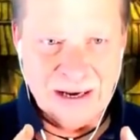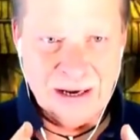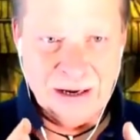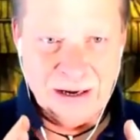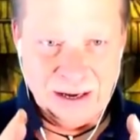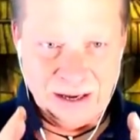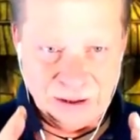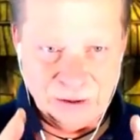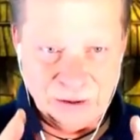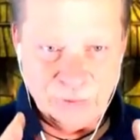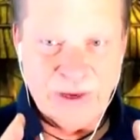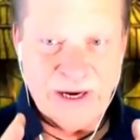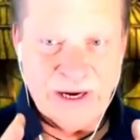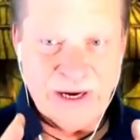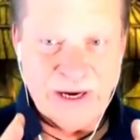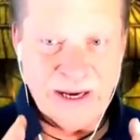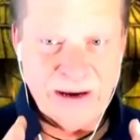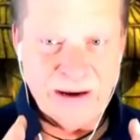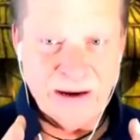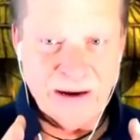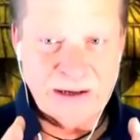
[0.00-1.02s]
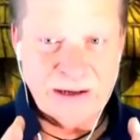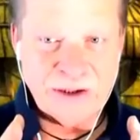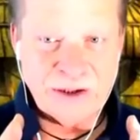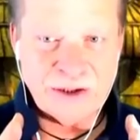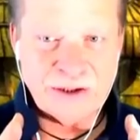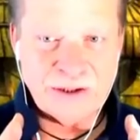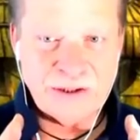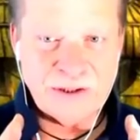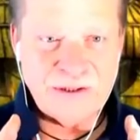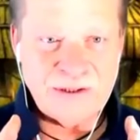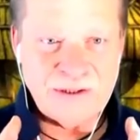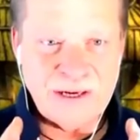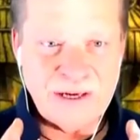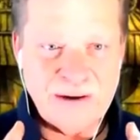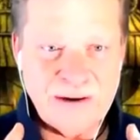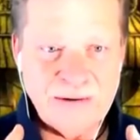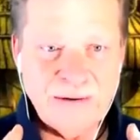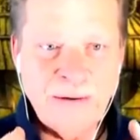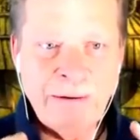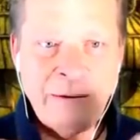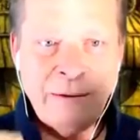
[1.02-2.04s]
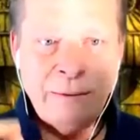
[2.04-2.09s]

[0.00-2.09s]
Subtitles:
like 3D consciousness here,